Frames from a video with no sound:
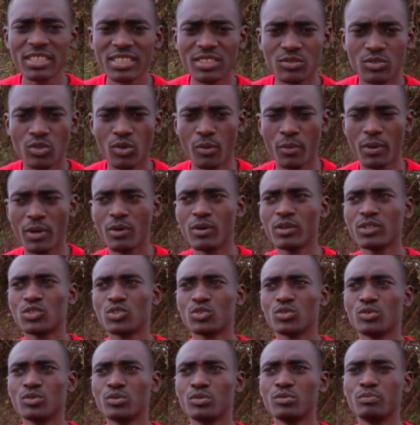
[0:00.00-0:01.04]
So we're going
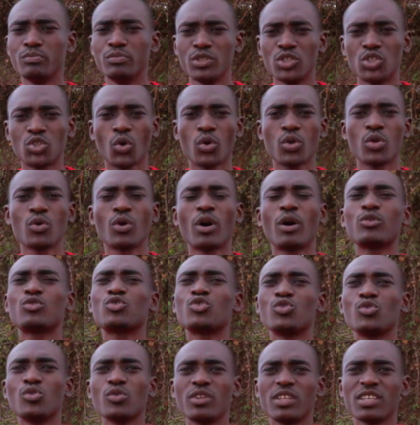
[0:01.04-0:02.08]
to be showing you how to
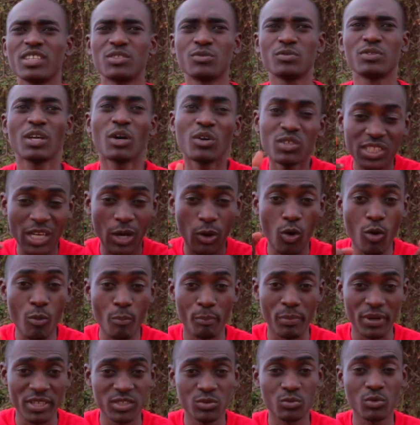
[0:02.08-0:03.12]
do this without a
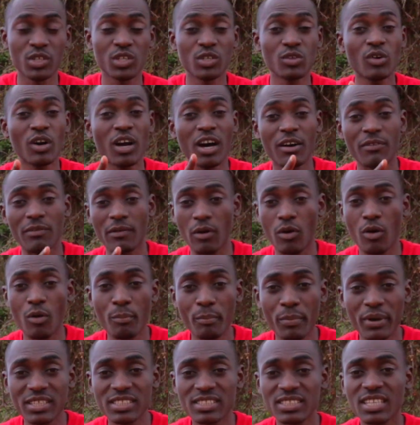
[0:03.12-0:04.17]
compass when you don't have a
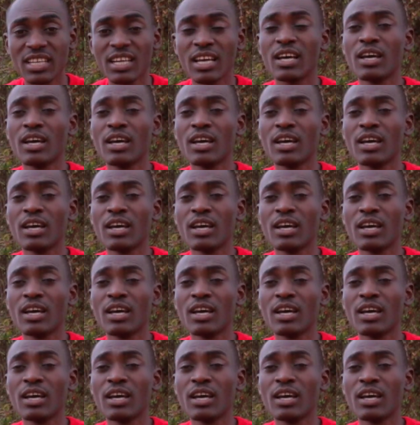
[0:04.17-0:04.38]
compass.